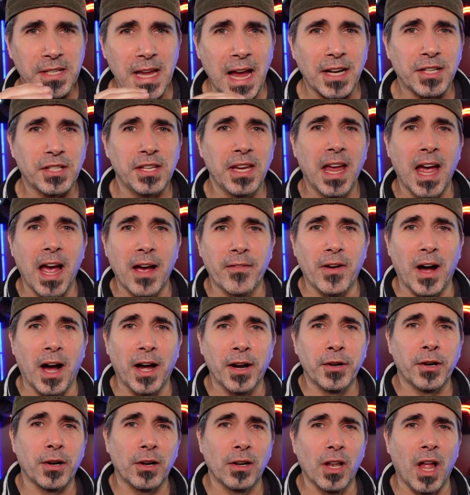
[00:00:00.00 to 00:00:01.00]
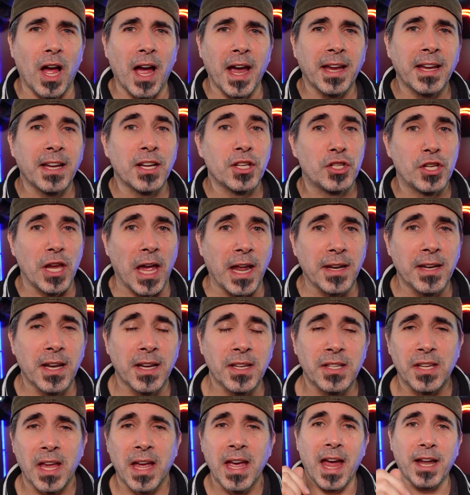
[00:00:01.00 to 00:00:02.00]
actually have underlying
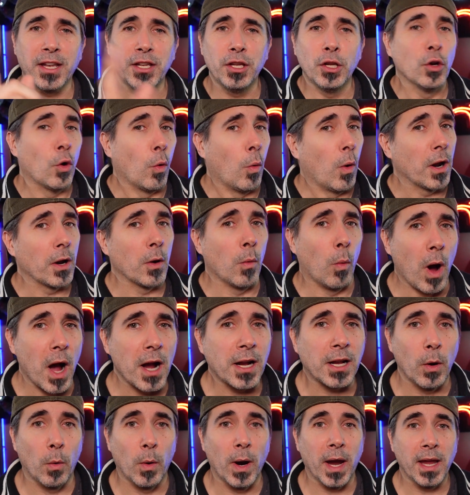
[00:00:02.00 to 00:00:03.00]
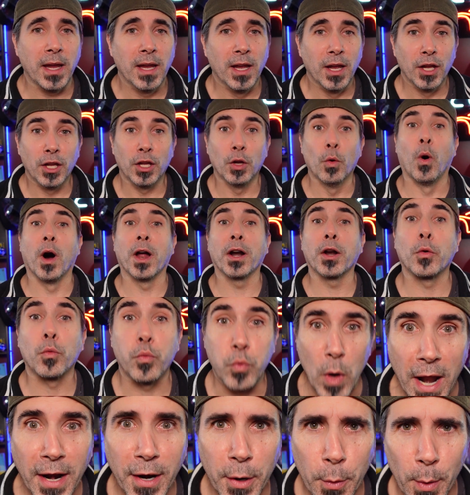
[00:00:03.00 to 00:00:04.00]
agendas and you don't want to walk away, you want to
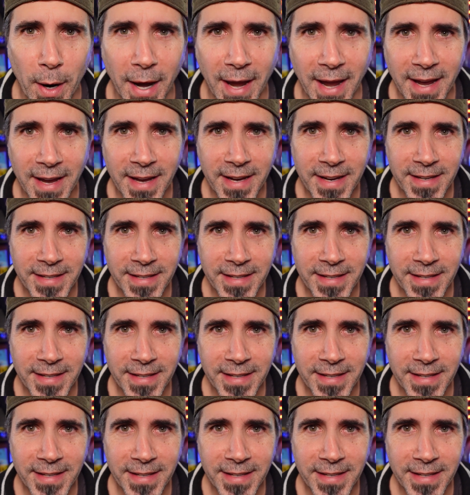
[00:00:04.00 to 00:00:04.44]
run away.